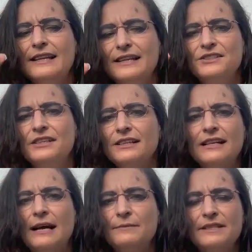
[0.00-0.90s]
a chicken
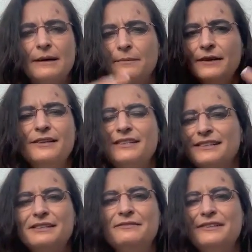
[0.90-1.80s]
comes up. And there's a
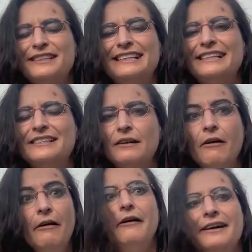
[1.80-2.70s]
different thing. It's like,
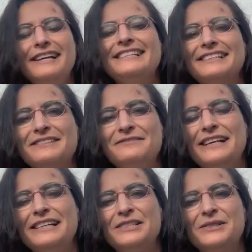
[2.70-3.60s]
it's like a
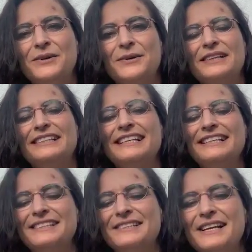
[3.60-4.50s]
funny song.
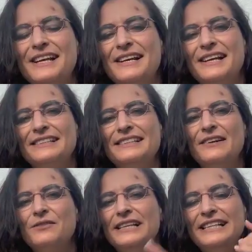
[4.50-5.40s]
It's
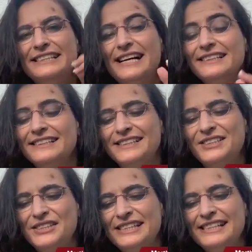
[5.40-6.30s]
really tongue in the
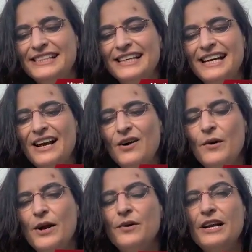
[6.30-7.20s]
cheek.
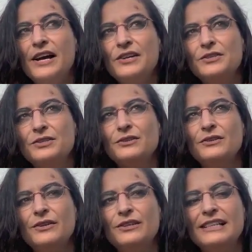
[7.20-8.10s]
Where when I used to
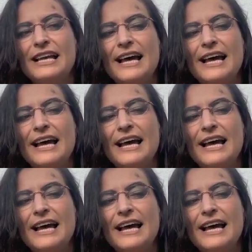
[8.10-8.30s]
learn it